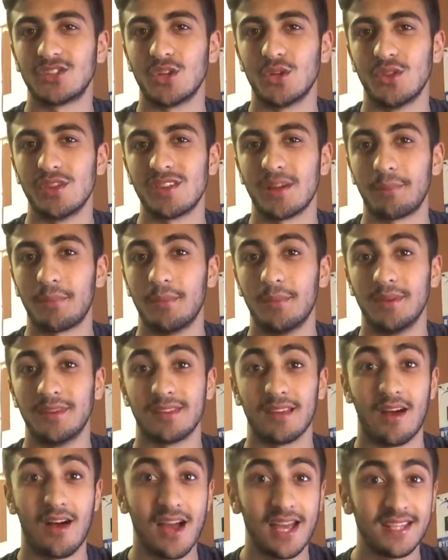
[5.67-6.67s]
so the
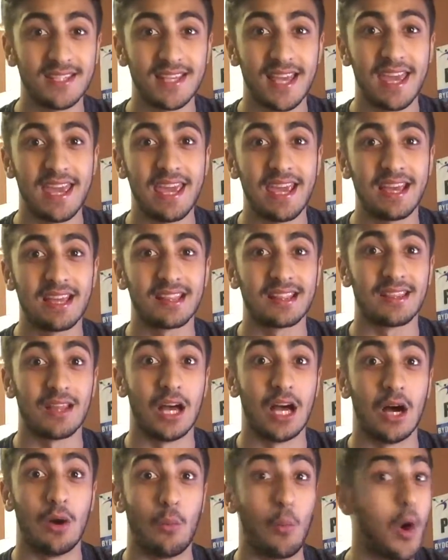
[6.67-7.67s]
supplements that I take,
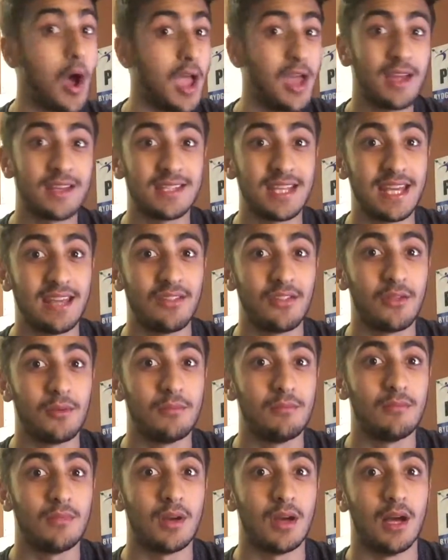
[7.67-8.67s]
uh, why I take
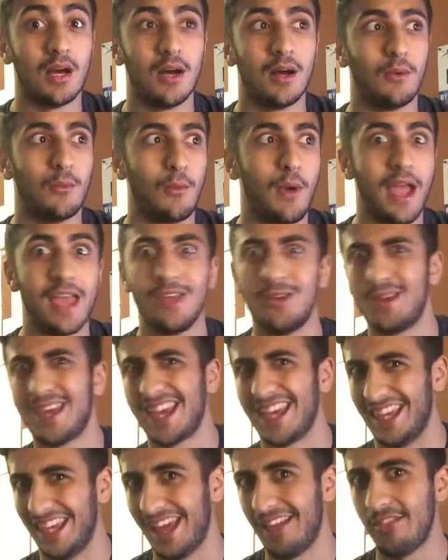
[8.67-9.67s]
them, uh, where you
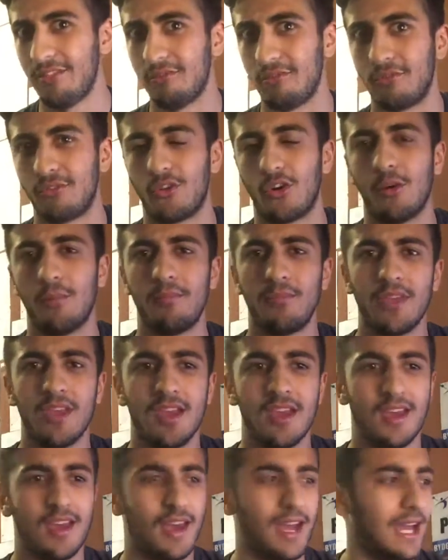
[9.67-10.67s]
can get them from,
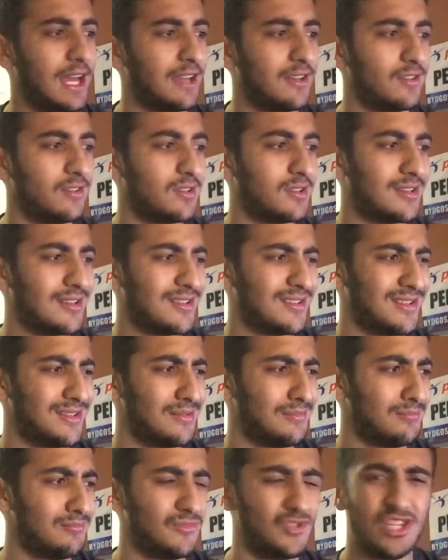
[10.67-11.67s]
and uh,
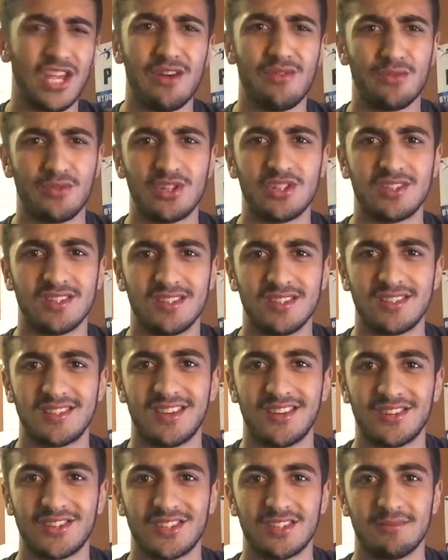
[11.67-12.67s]
in general just a
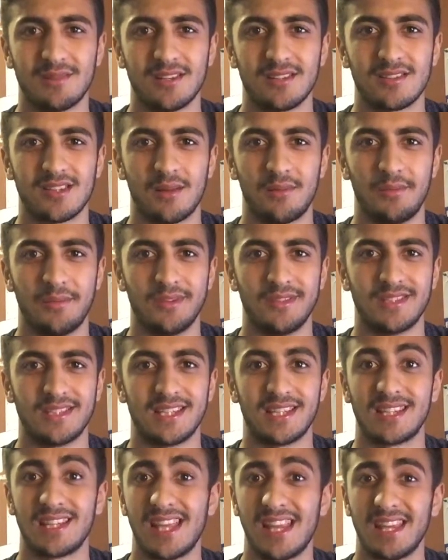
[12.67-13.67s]
discussion about supplements
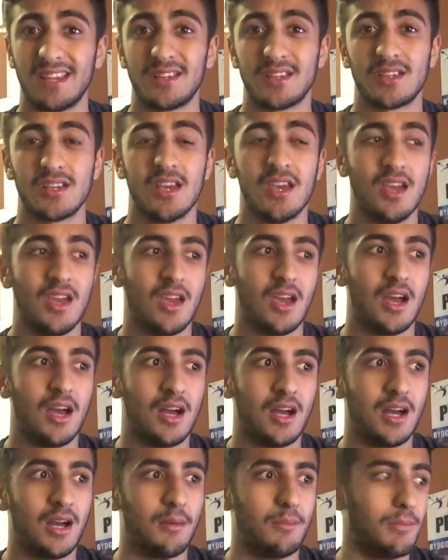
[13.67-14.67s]
in athletics.
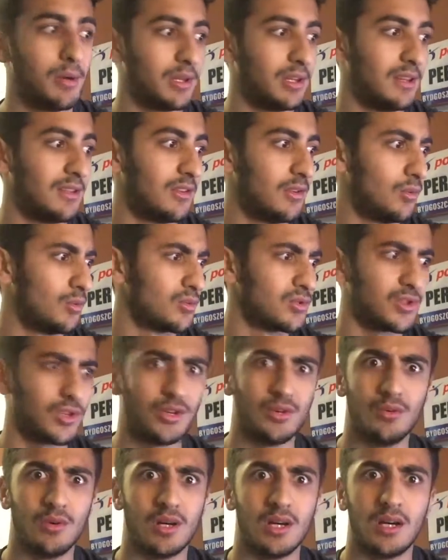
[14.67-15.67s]
Uh, but this can
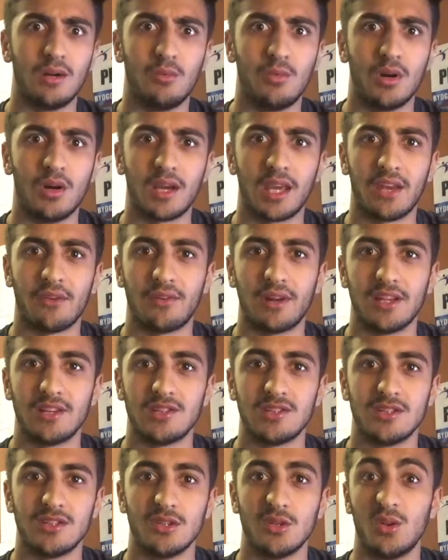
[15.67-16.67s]
also work in
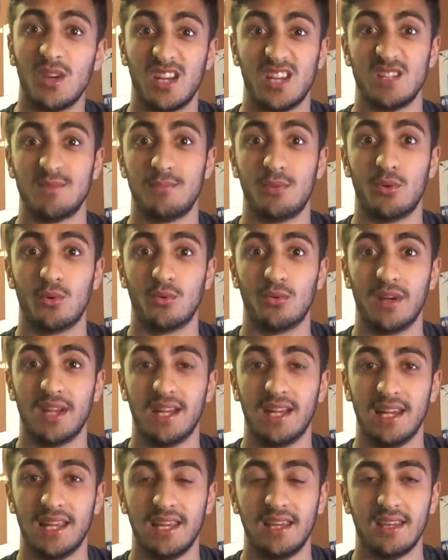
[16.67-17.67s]
relation to any sport
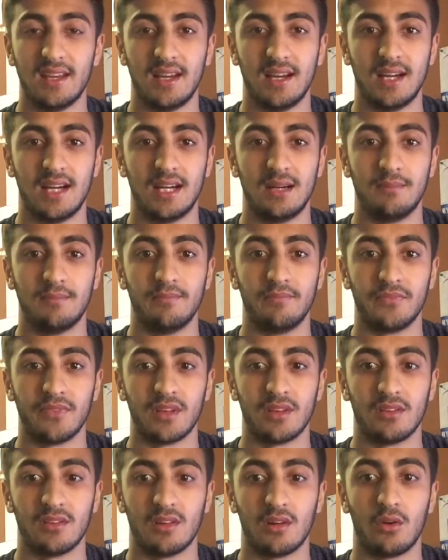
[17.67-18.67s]
really. Um,
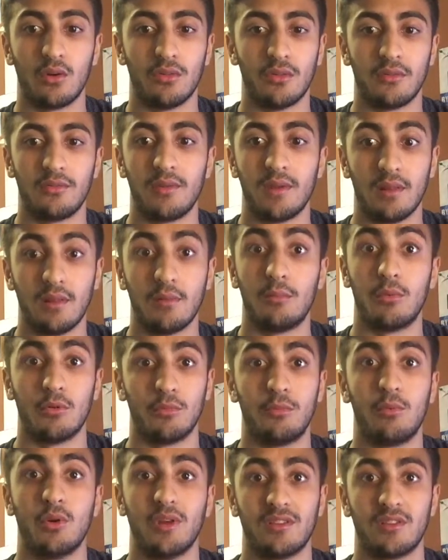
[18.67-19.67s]
there's a lot of the
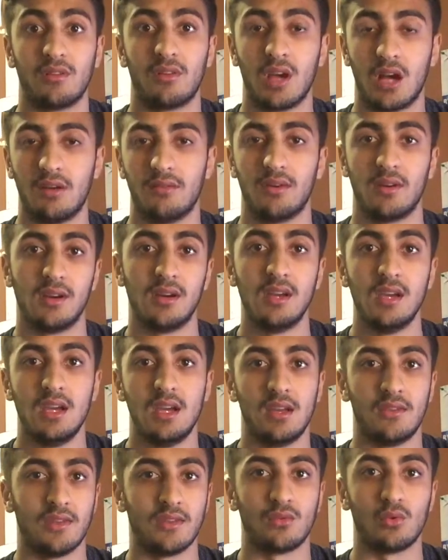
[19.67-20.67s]
points i will cover.
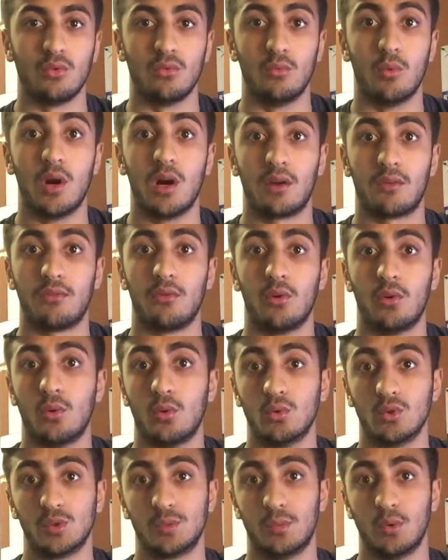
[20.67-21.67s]
they sort of work for
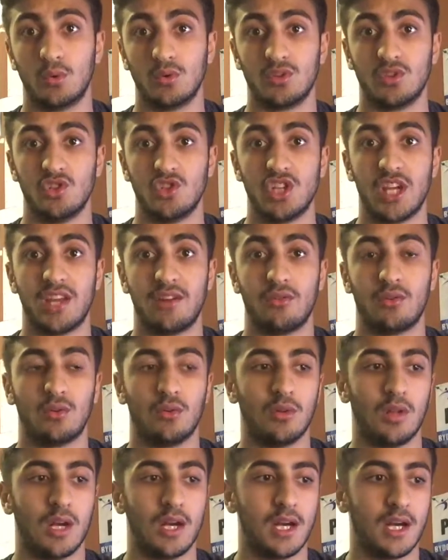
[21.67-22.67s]
all sports in
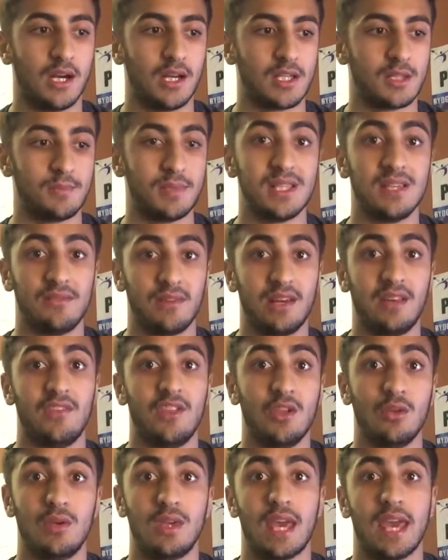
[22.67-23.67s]
general, specifically in
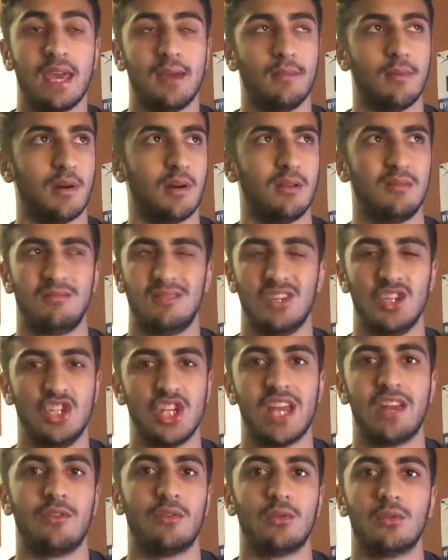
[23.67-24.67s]
the UK but in
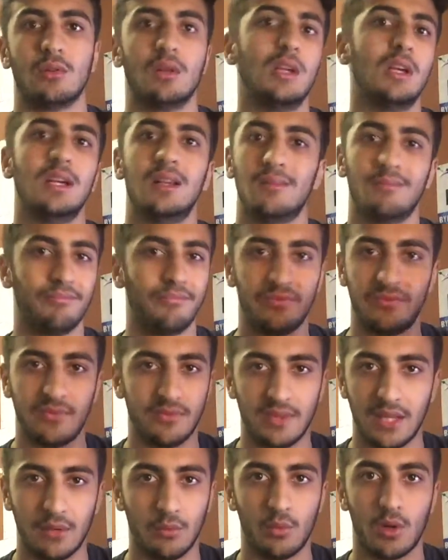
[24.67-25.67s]
general
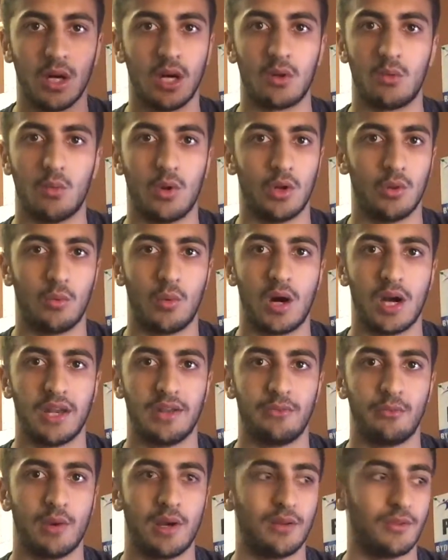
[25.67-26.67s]
did work worldwide
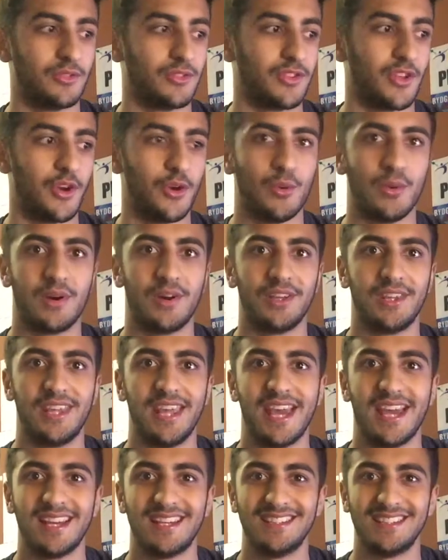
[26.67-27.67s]
as well. So
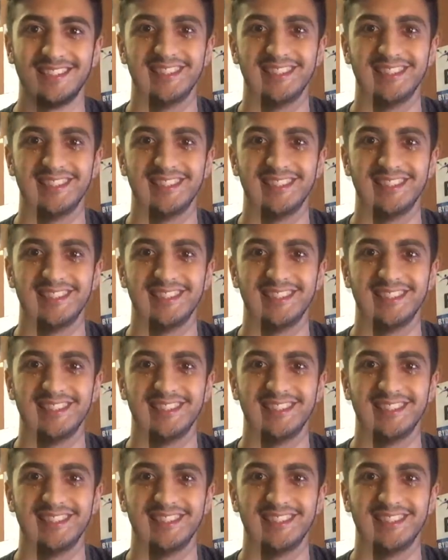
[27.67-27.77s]
yeah,